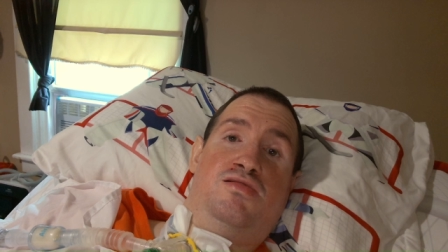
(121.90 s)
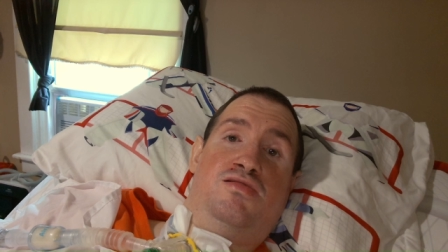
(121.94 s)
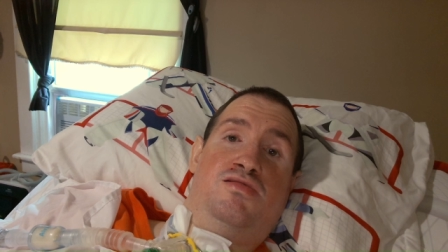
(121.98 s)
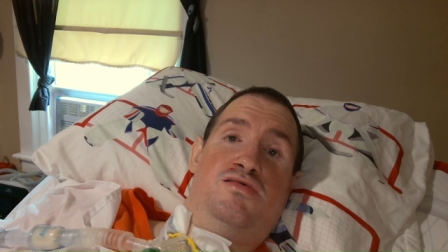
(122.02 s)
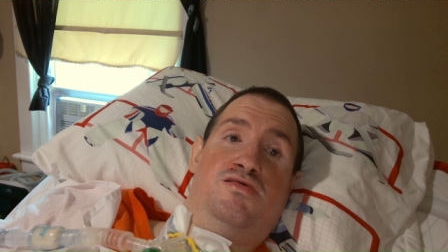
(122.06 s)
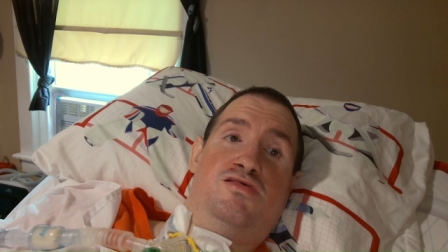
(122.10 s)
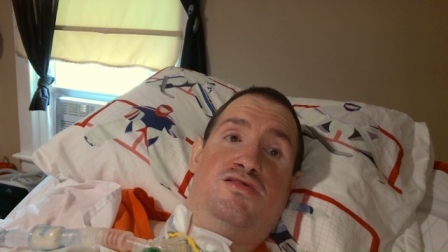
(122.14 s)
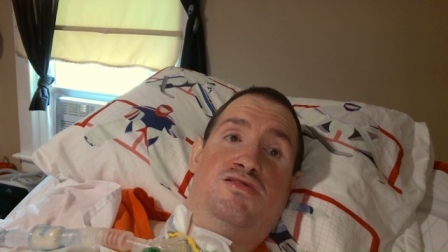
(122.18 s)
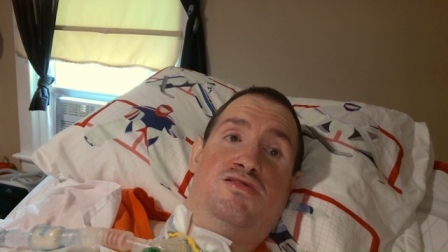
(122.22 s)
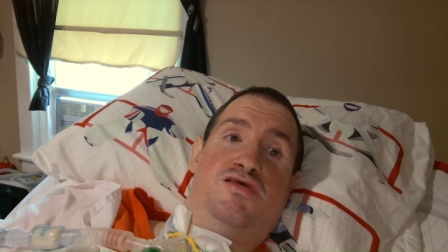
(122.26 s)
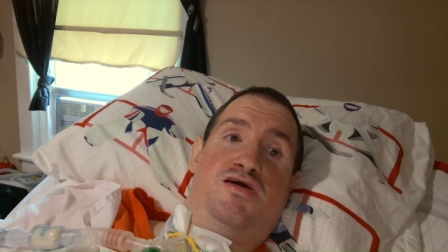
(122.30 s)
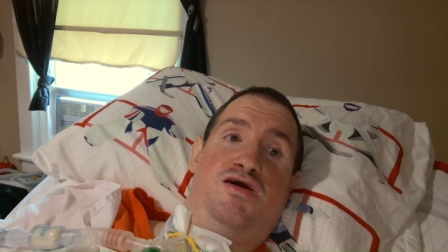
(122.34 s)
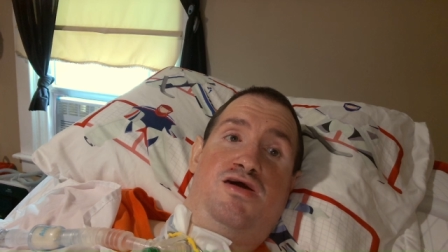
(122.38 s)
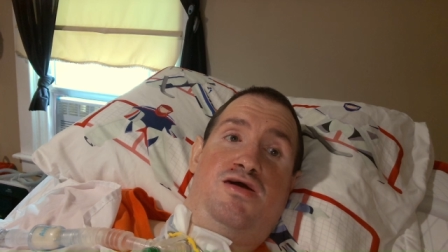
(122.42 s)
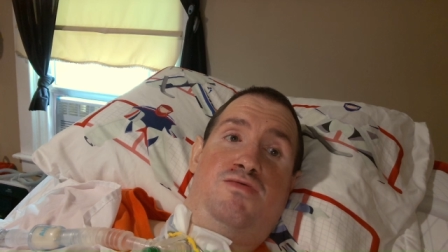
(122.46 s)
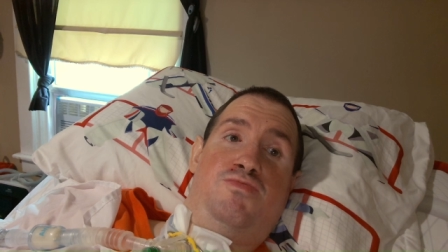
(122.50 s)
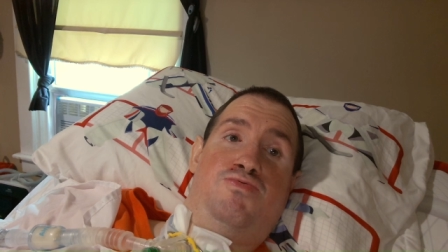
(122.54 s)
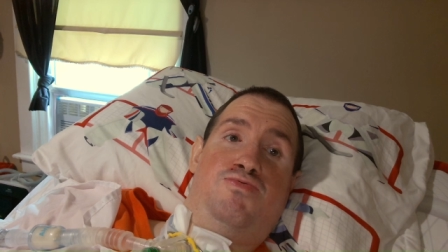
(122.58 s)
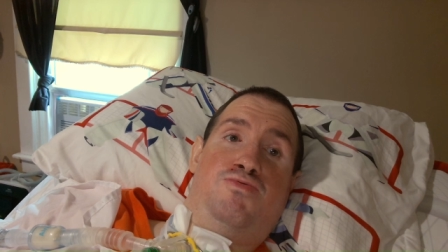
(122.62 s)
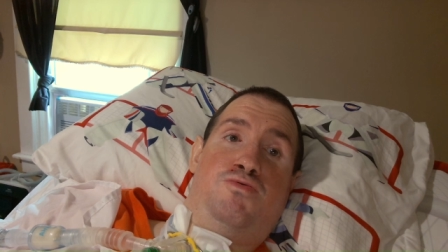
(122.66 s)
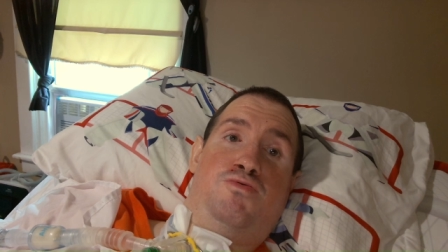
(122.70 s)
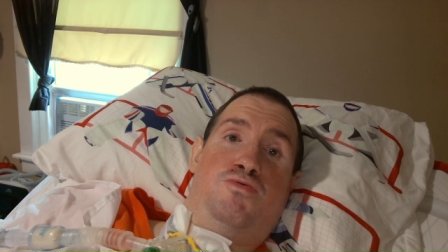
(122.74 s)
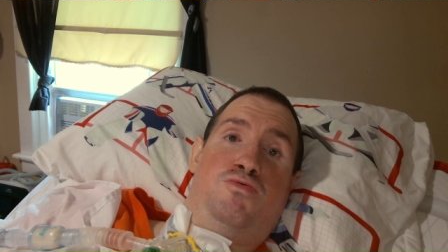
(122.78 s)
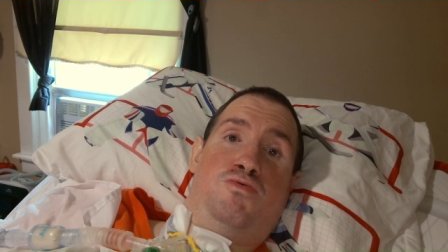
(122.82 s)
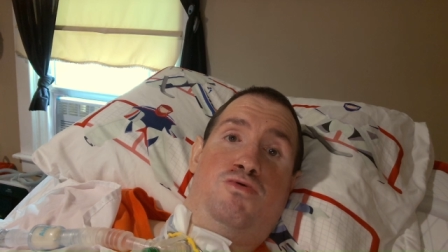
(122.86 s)
This Todd
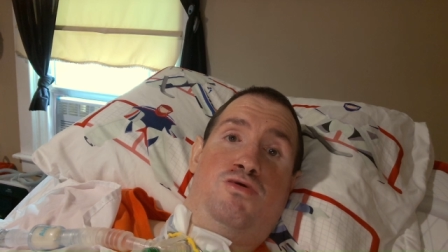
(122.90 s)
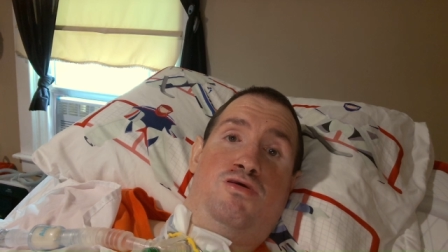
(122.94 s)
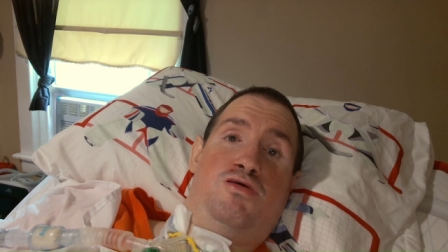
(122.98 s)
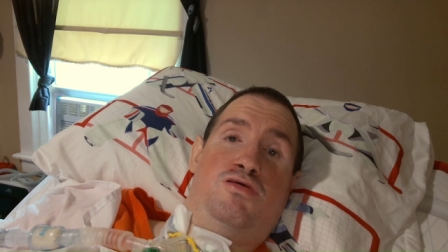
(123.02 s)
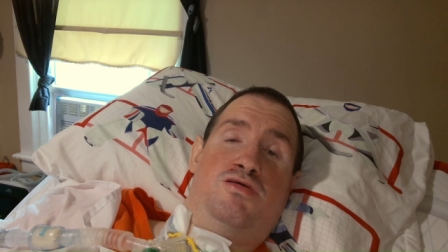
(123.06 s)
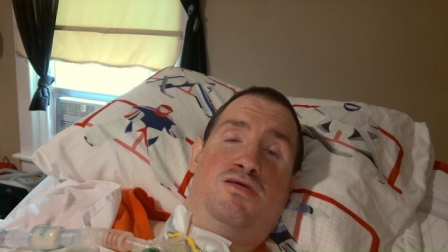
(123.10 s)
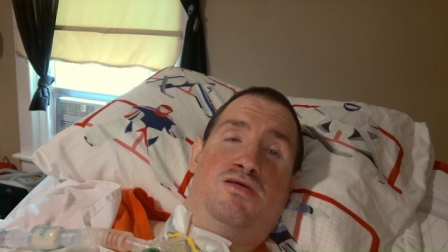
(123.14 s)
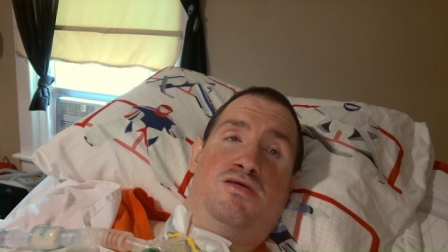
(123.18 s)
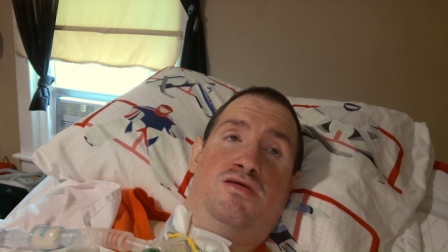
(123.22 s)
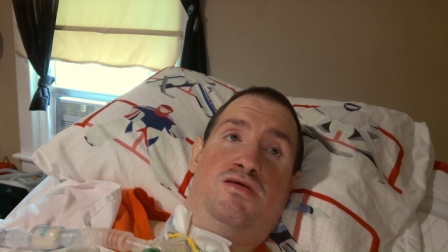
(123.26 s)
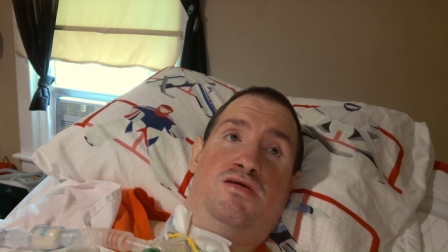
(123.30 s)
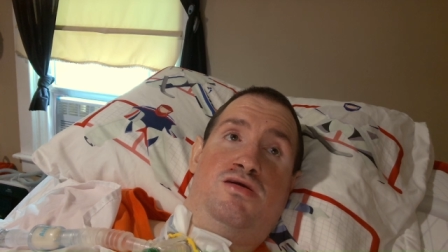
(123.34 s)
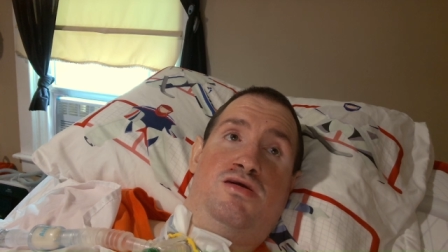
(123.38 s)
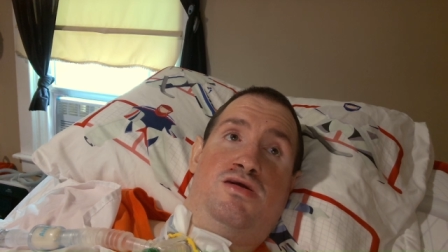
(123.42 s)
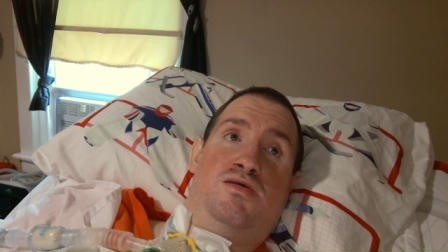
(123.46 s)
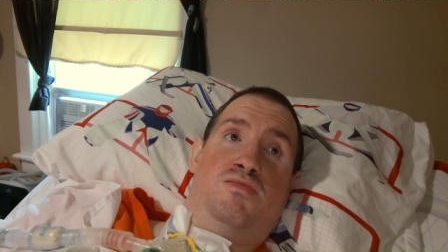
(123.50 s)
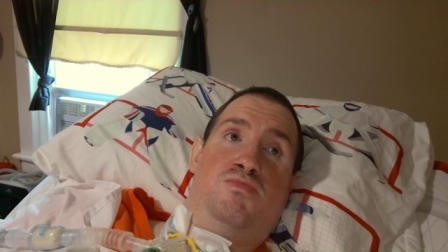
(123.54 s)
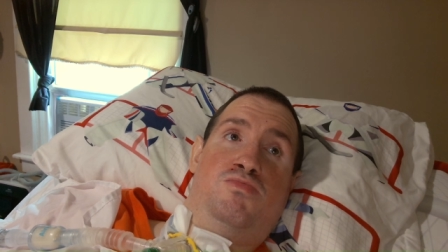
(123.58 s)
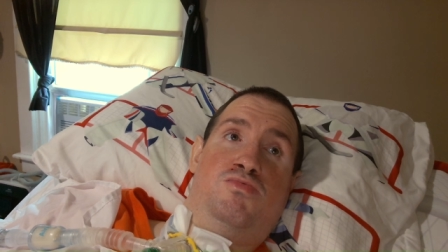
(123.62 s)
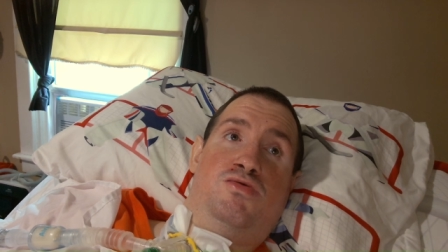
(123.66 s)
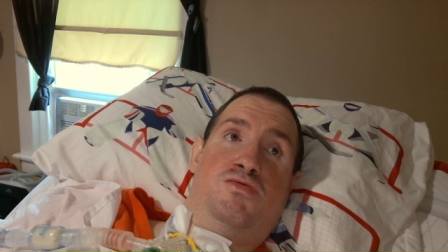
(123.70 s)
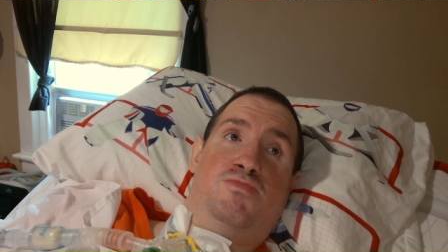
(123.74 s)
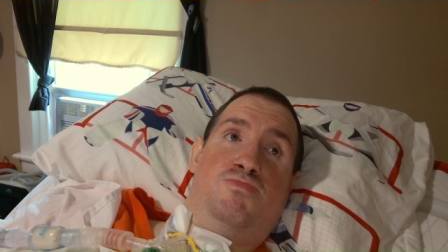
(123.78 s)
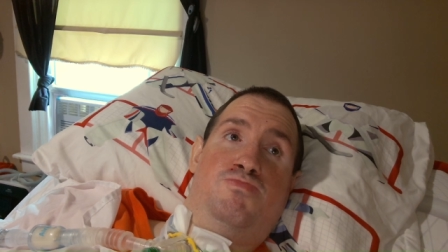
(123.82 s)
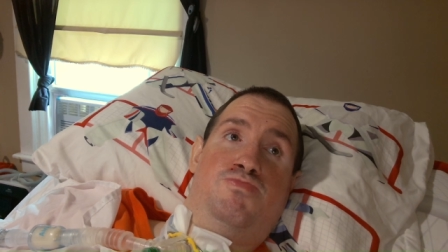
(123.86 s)
Fedoruk, he
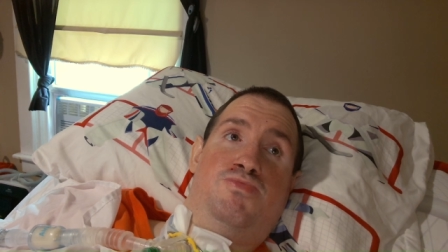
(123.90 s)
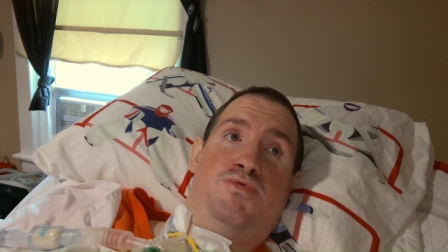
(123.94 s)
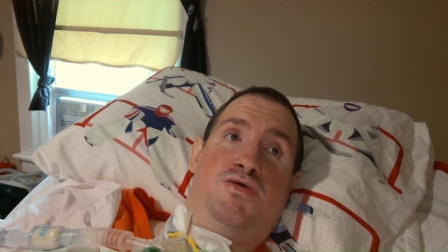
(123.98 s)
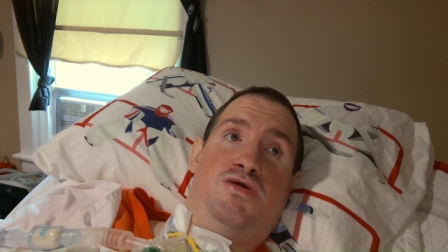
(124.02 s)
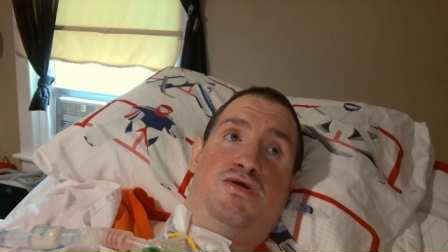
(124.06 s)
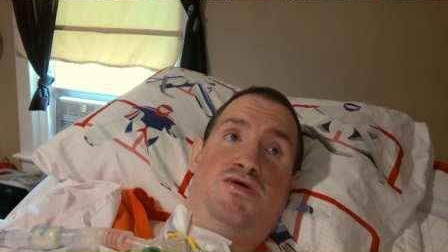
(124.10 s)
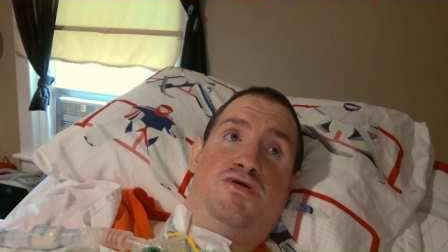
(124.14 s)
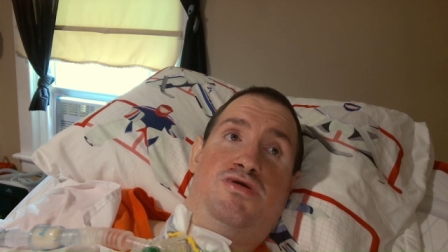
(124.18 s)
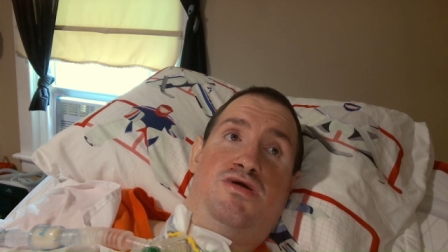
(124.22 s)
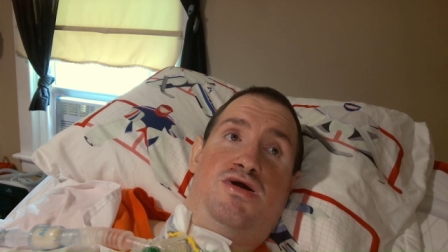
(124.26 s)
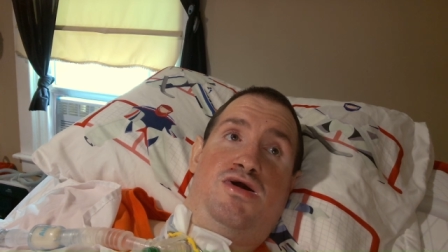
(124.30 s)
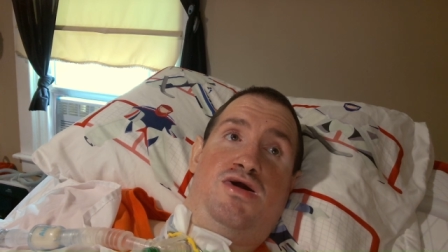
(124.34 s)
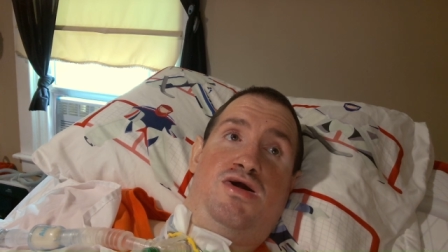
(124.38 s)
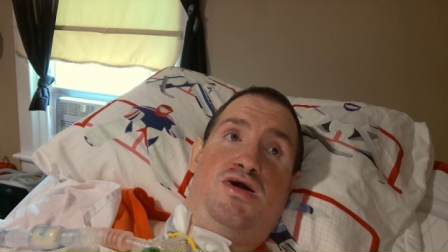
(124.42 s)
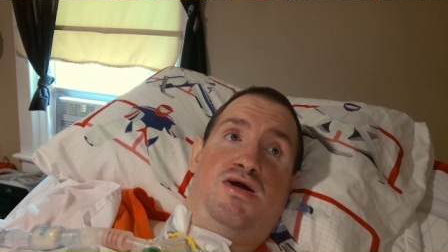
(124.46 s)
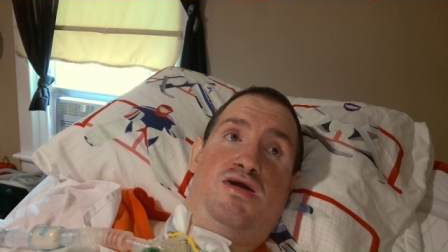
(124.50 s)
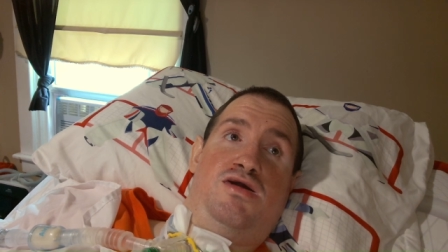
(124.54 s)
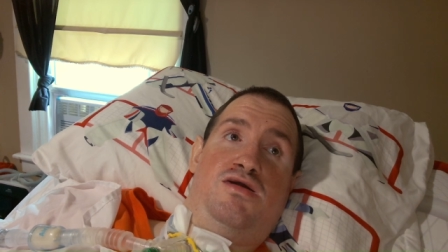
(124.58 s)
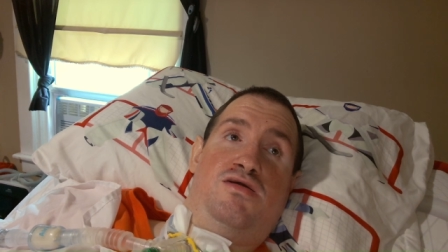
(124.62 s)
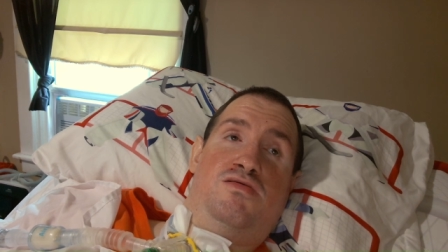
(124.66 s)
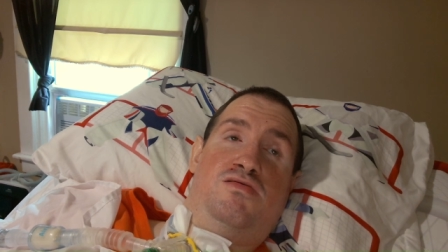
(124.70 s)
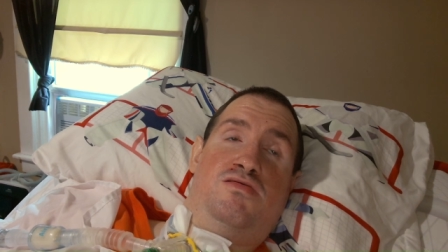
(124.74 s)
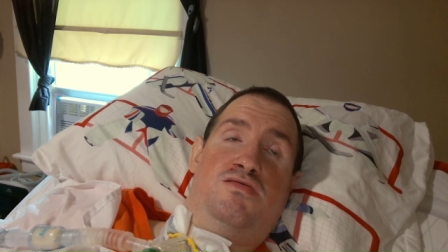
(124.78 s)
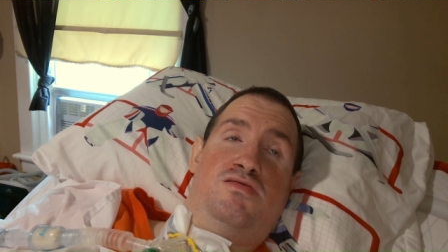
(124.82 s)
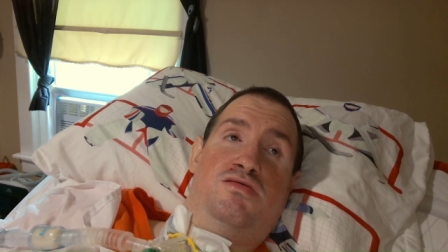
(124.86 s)
was a big
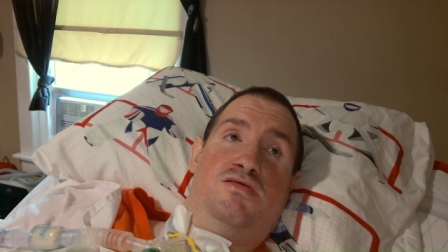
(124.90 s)
guy.